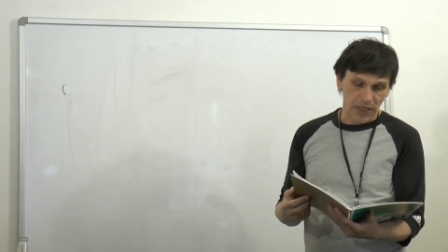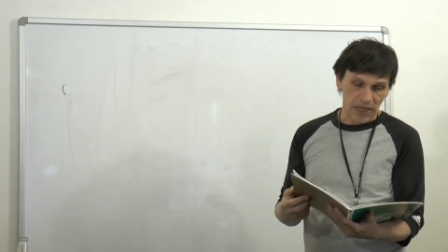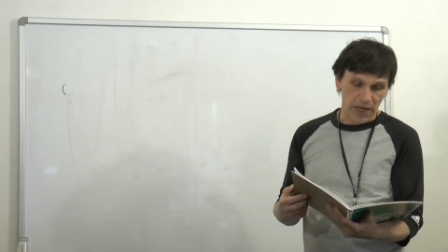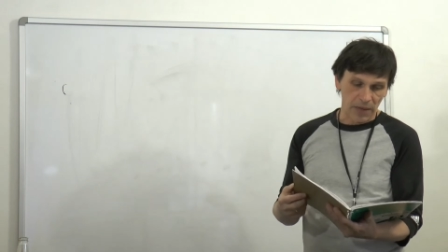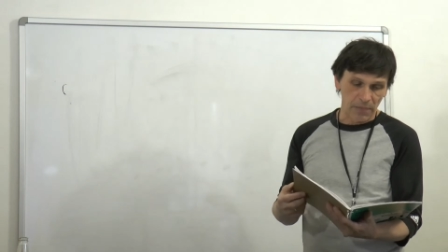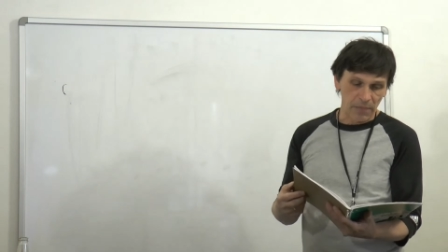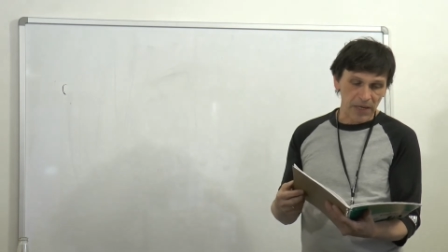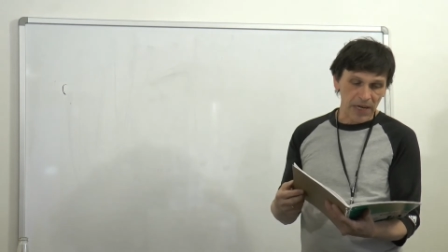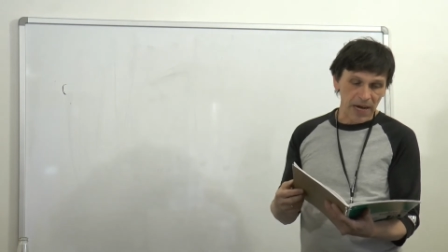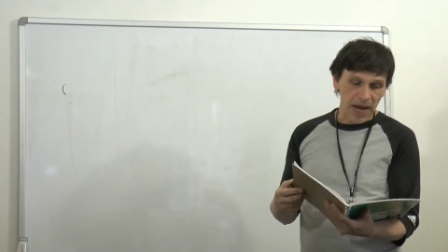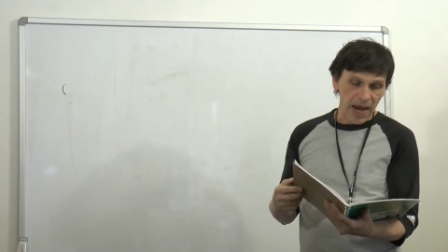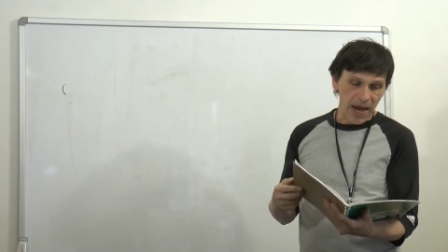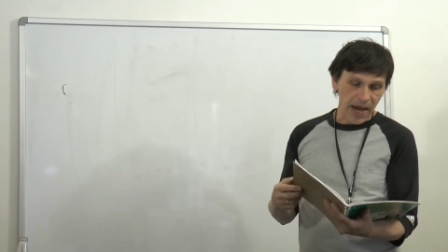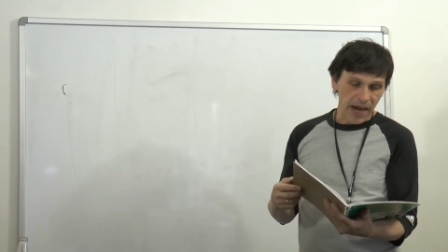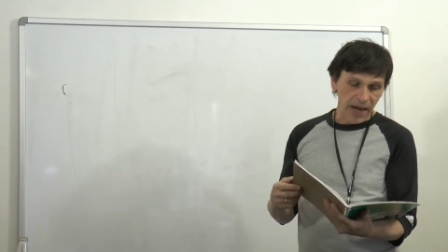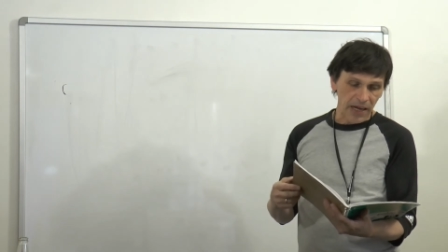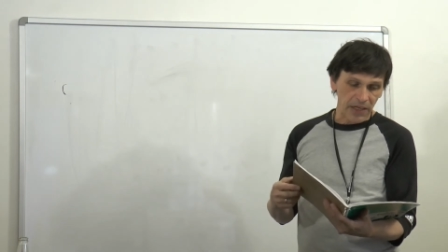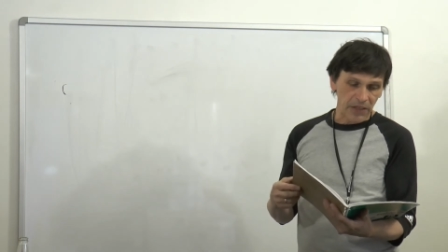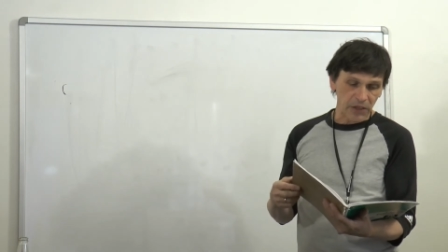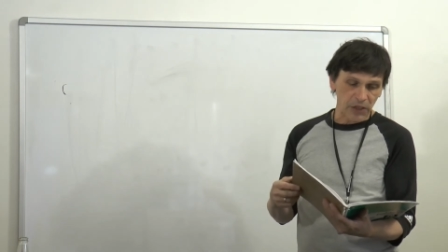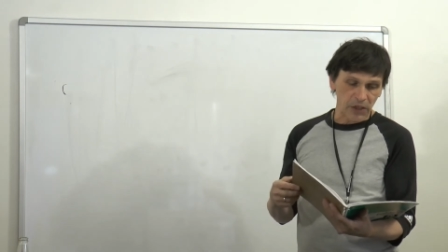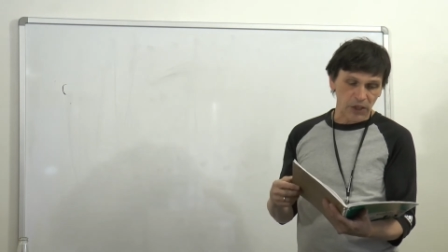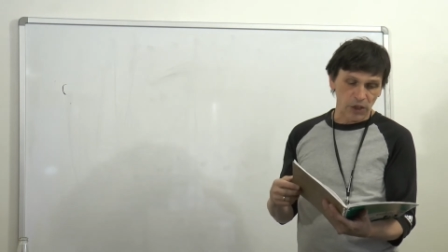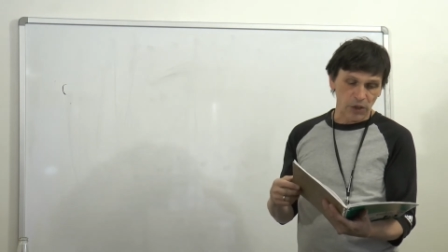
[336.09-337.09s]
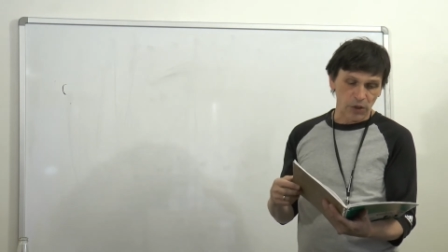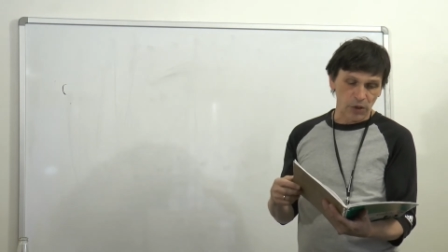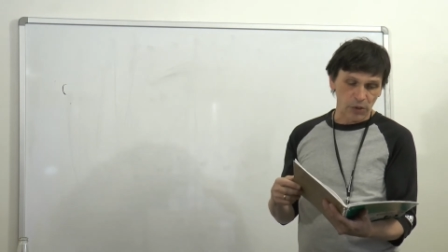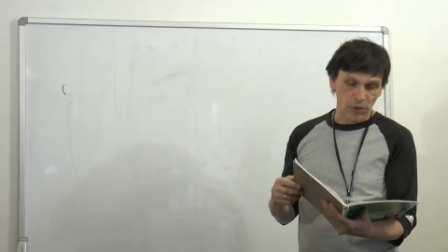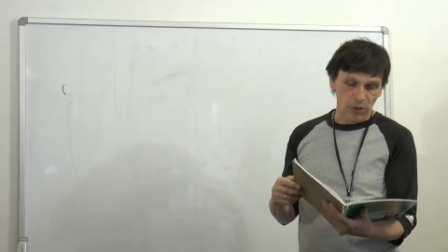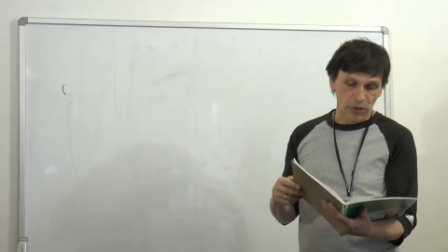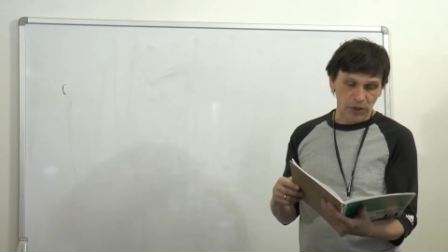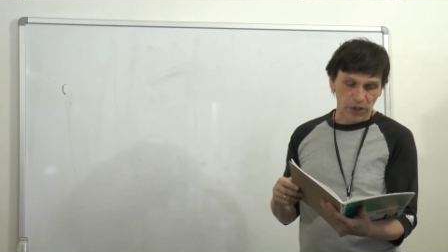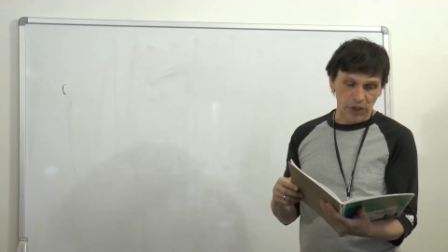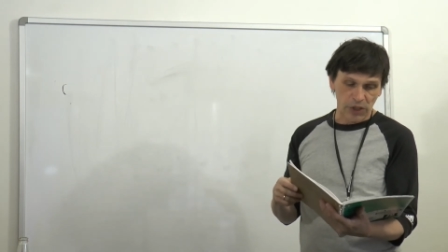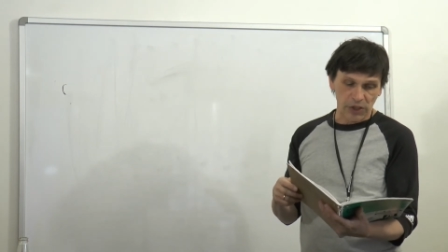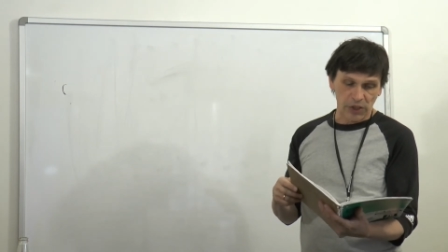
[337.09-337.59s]
And I'm going to ask
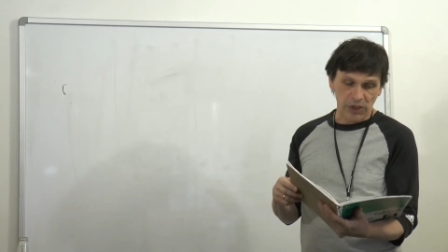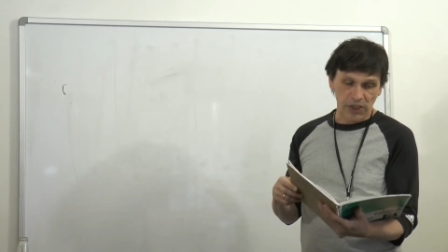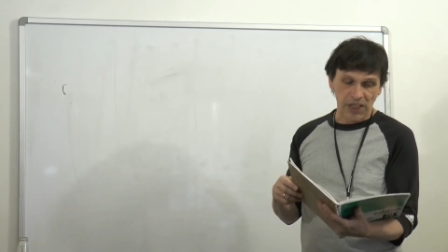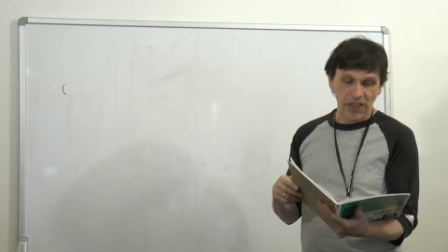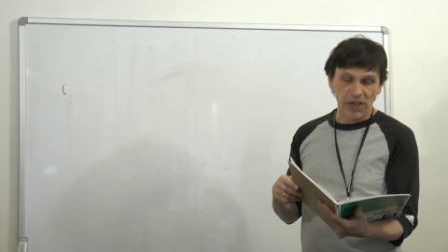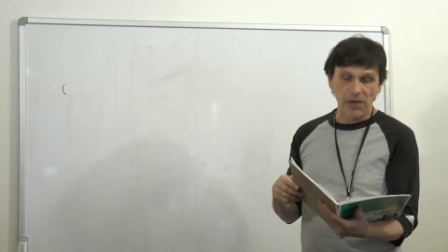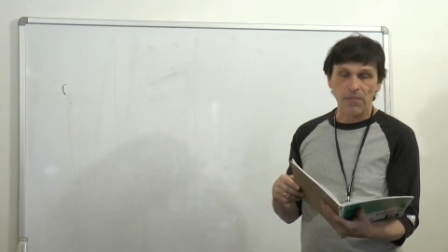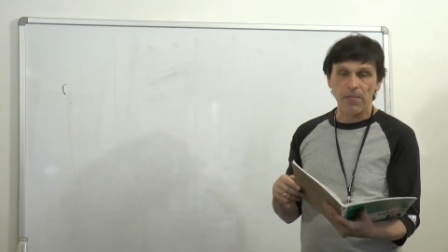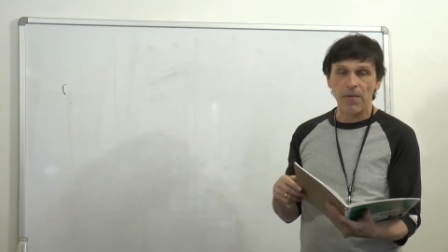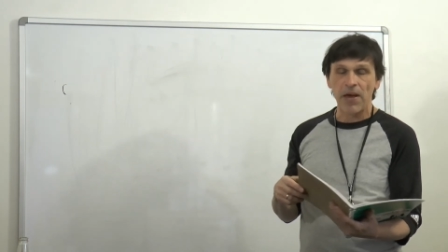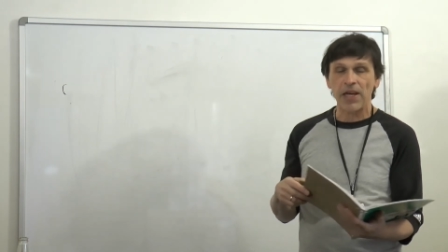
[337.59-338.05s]
you to get,